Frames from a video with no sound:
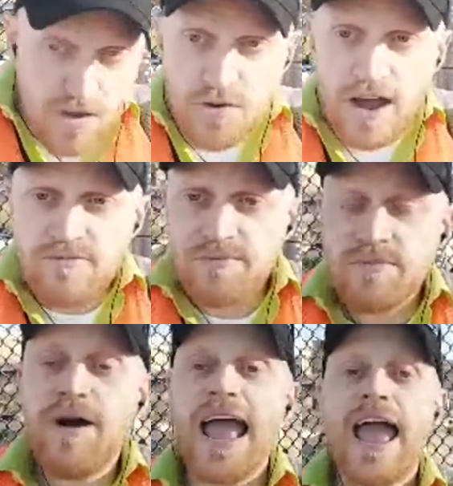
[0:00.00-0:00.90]
you have
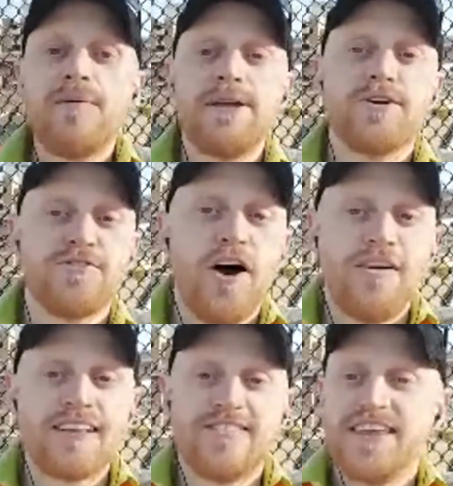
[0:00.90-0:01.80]
Miami or
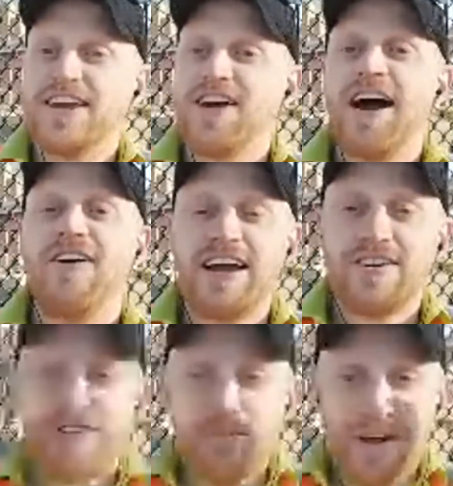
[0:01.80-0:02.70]
Salt Lake City or LA
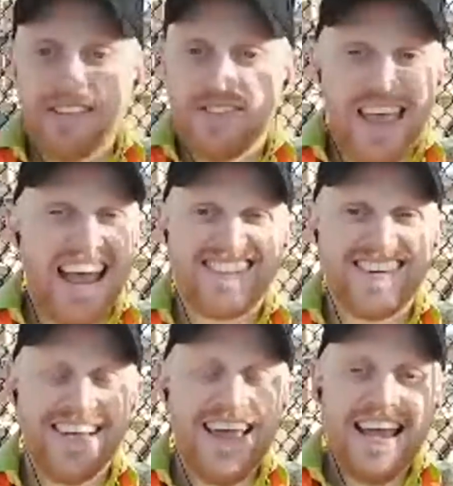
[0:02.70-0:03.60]
or someplace,
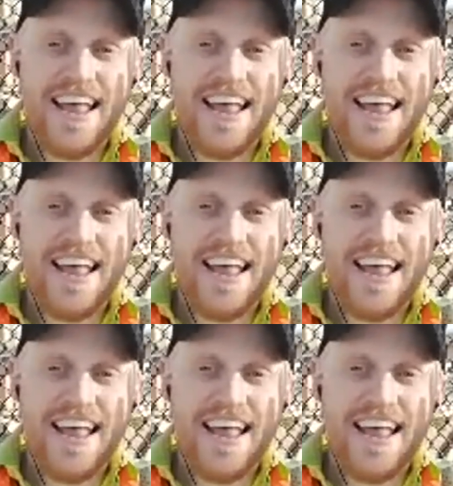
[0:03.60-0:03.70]
Texas,